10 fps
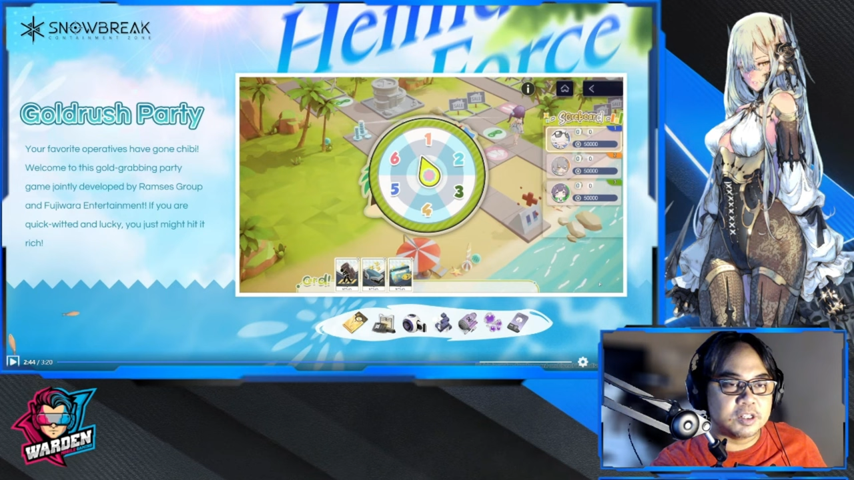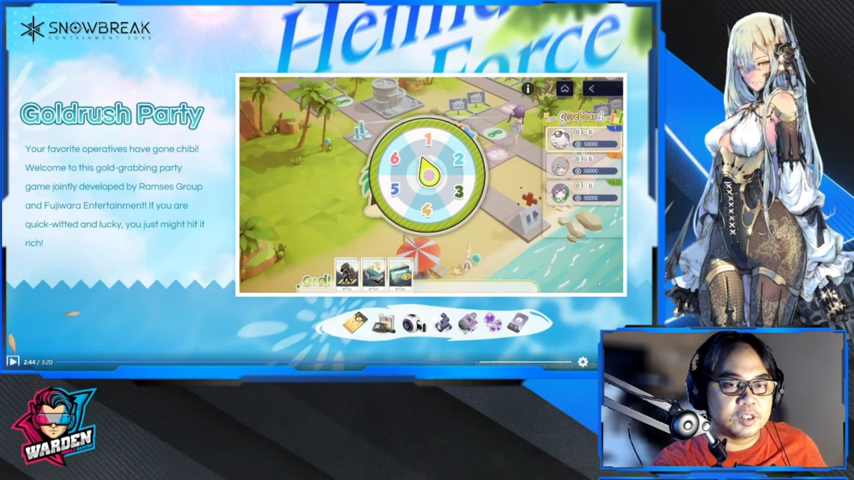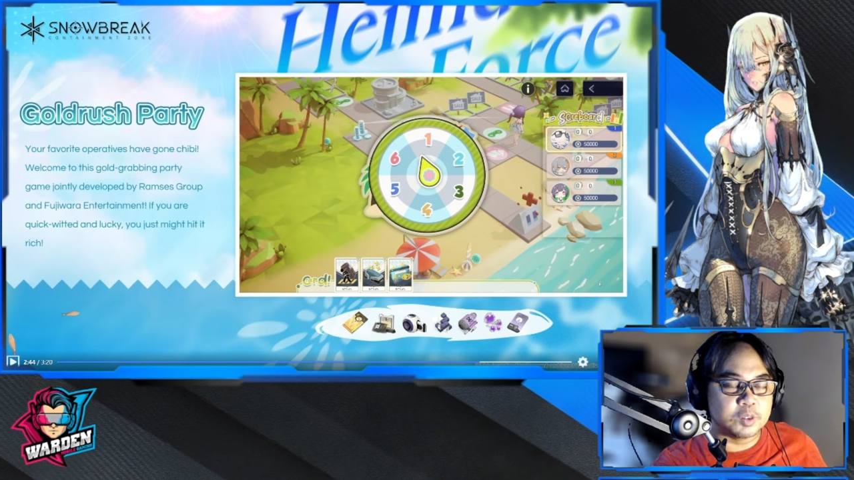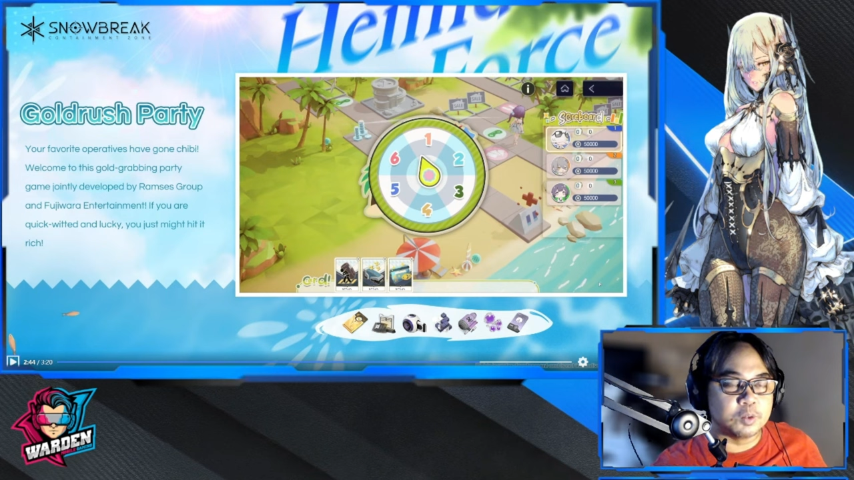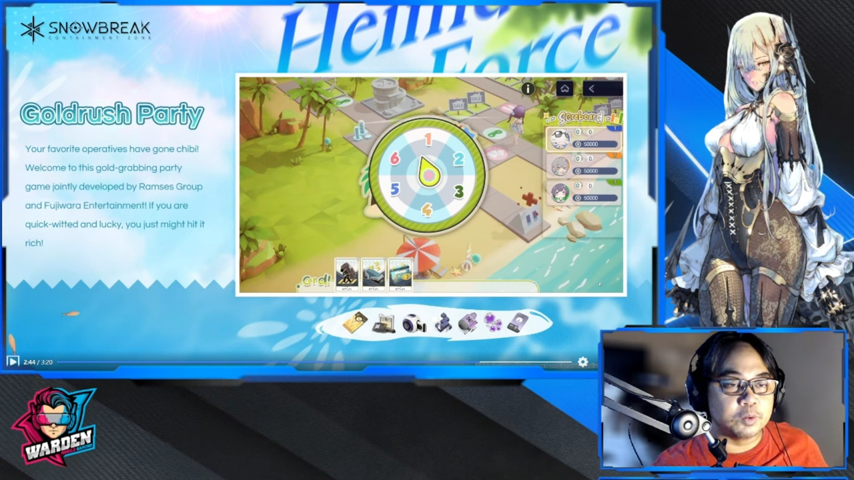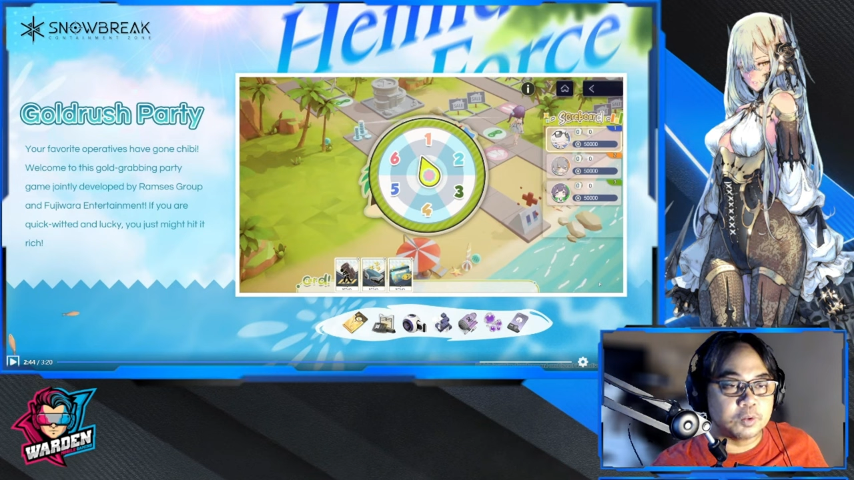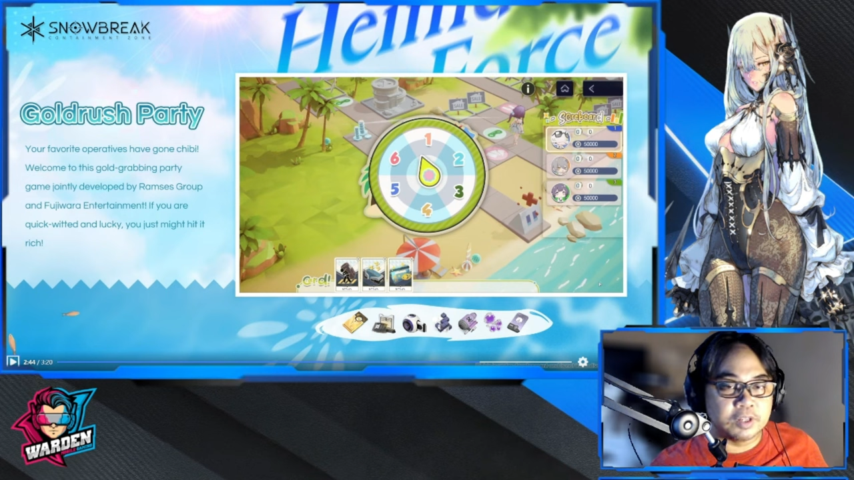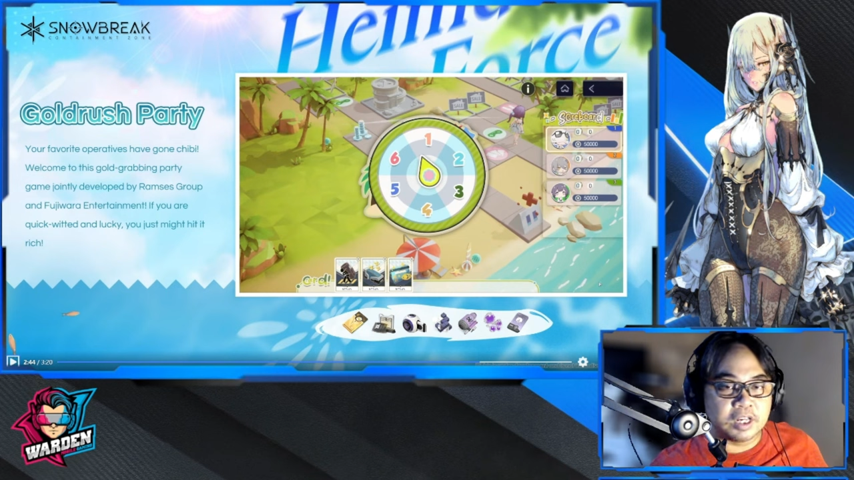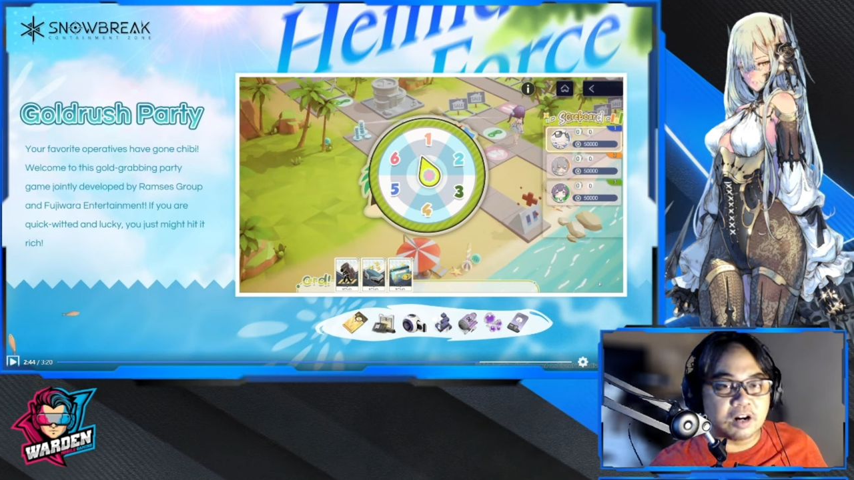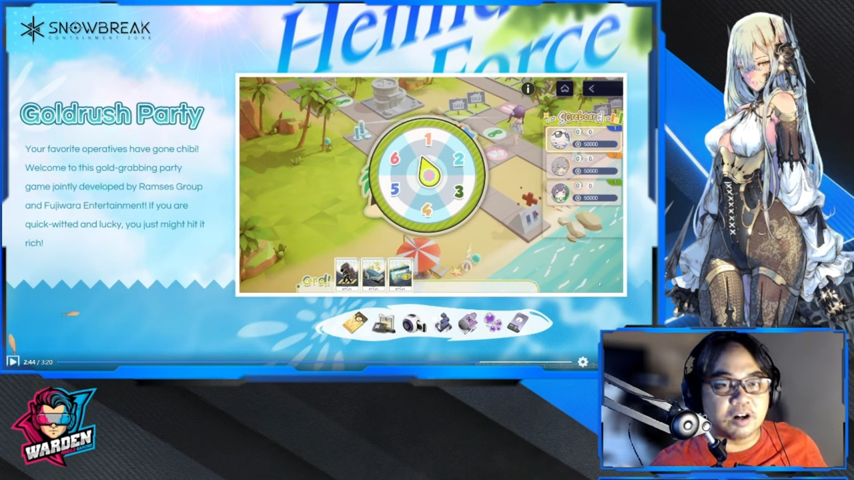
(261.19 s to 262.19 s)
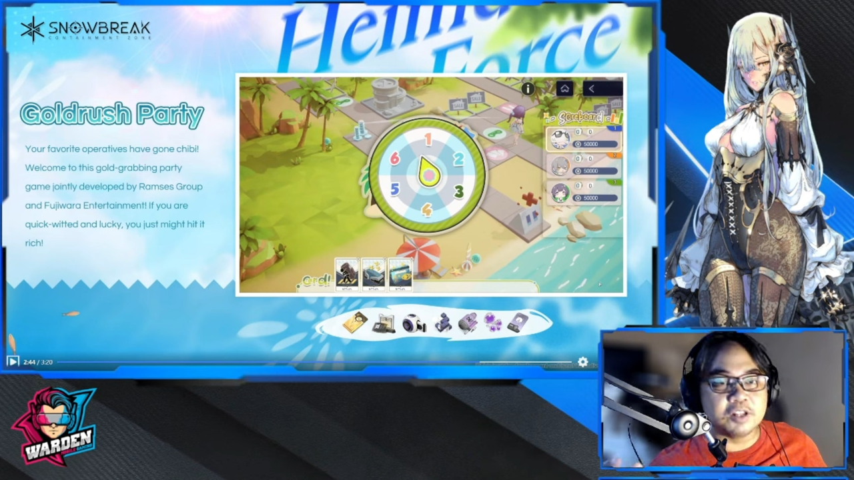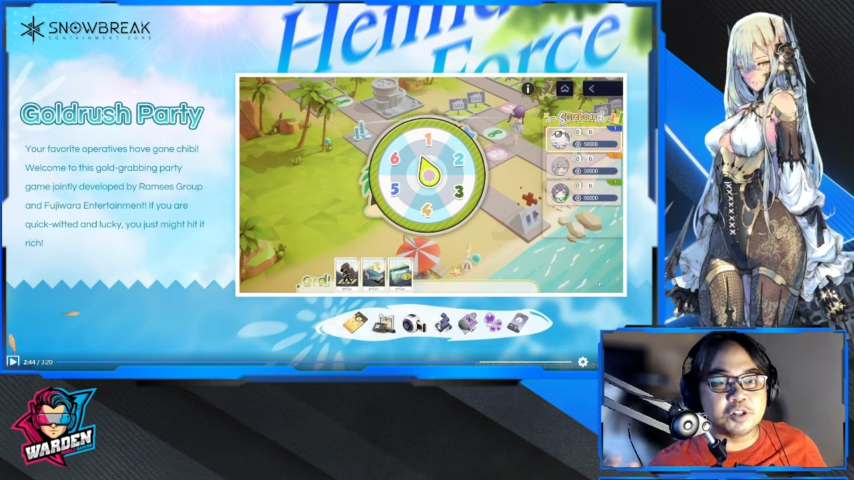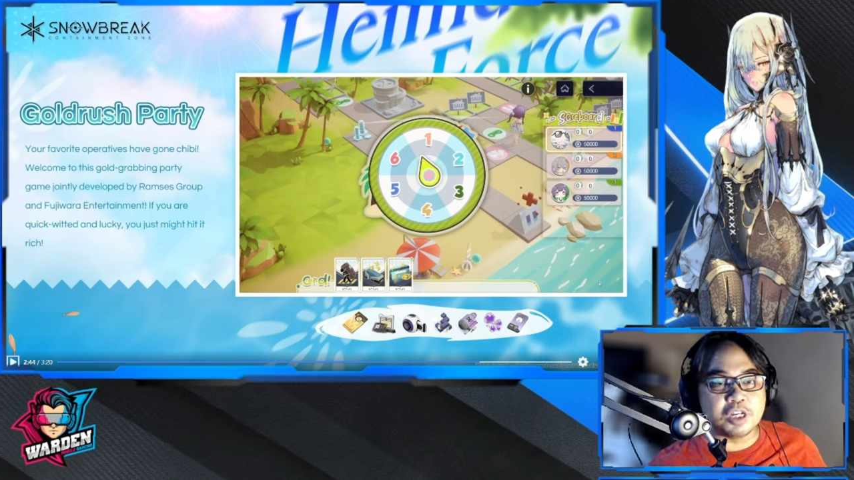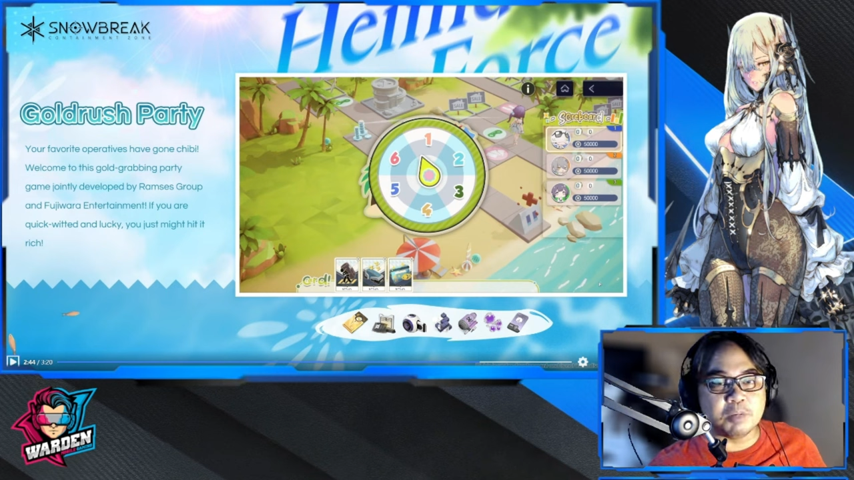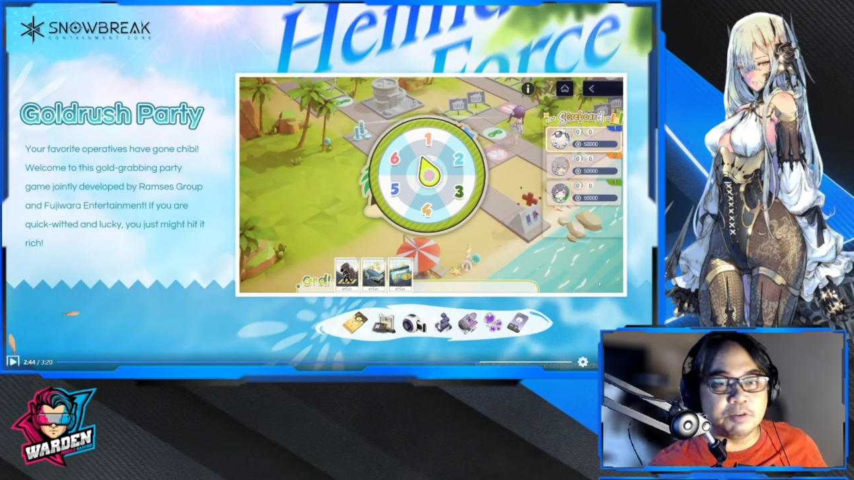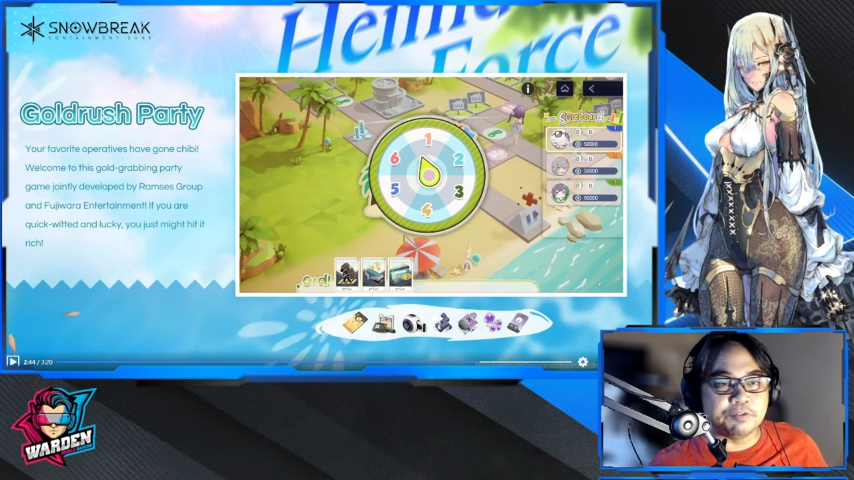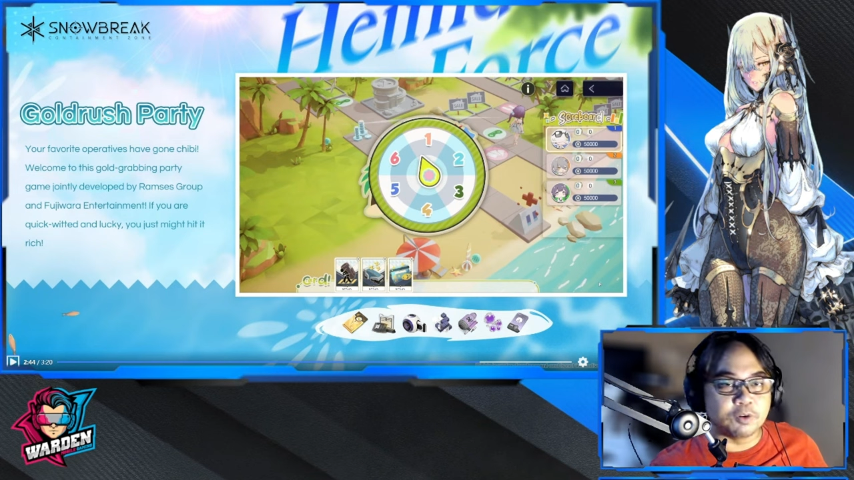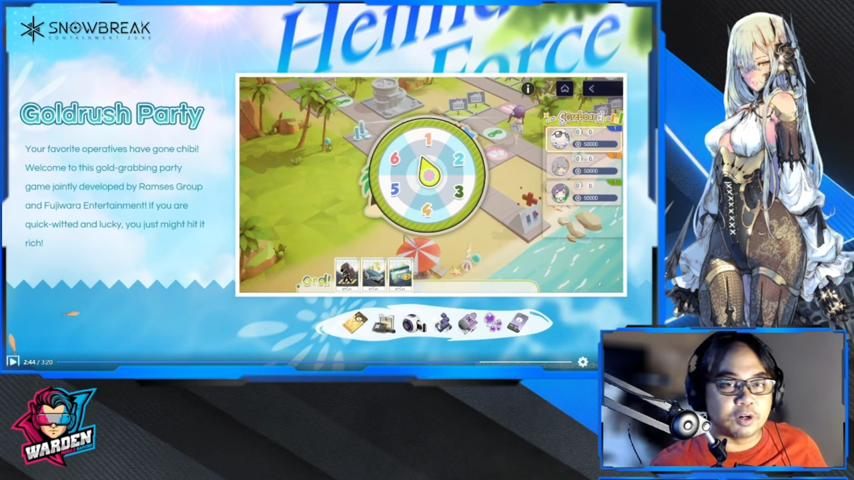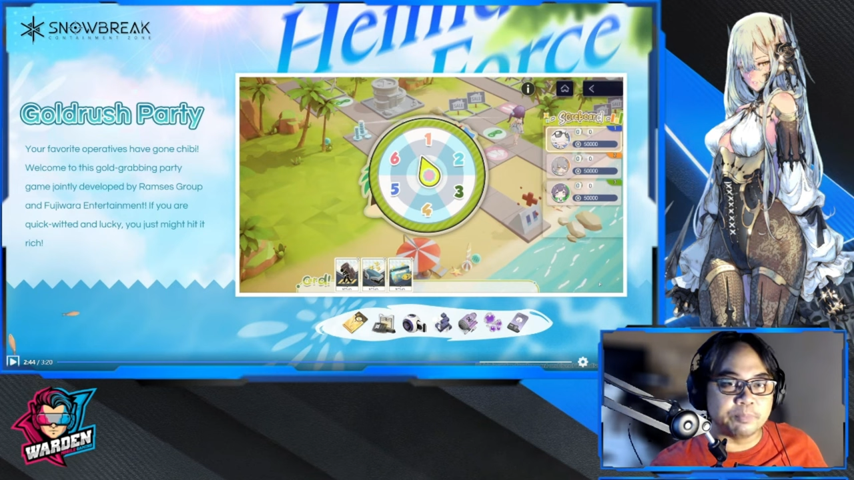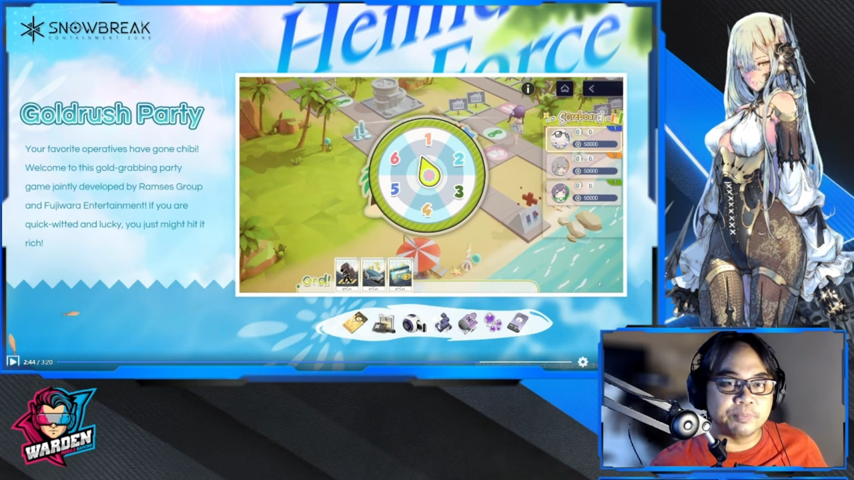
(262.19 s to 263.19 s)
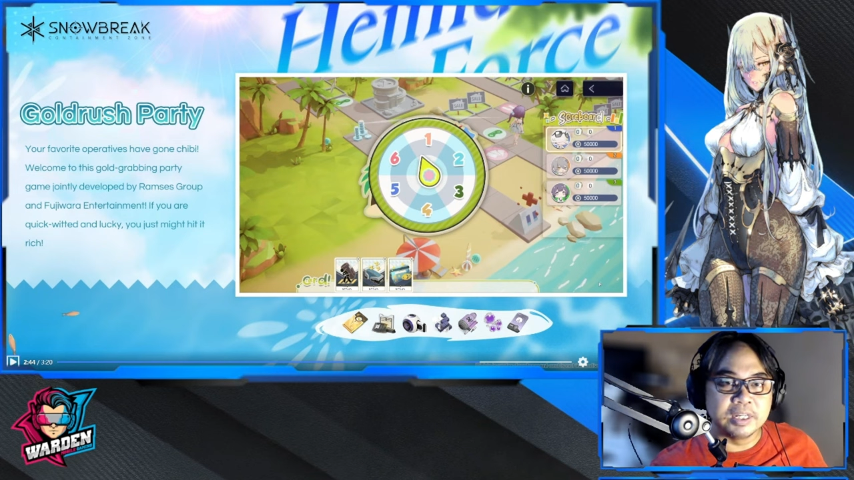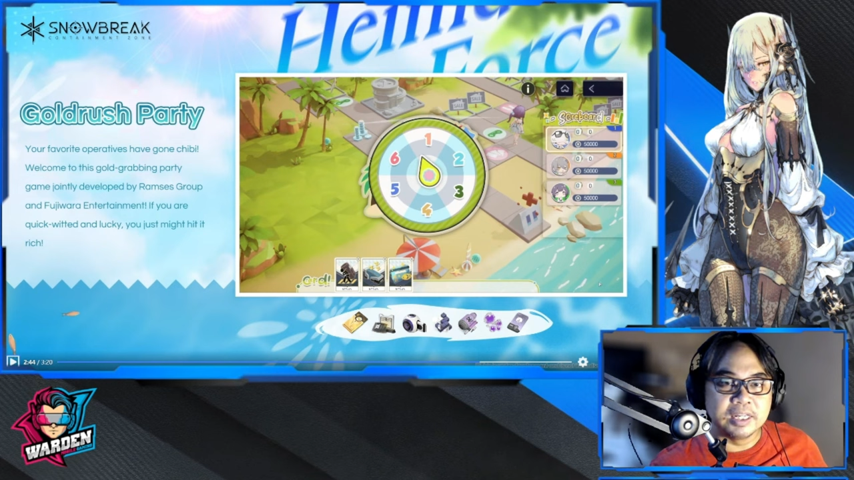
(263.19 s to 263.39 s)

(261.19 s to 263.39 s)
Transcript: So they are in chibi form,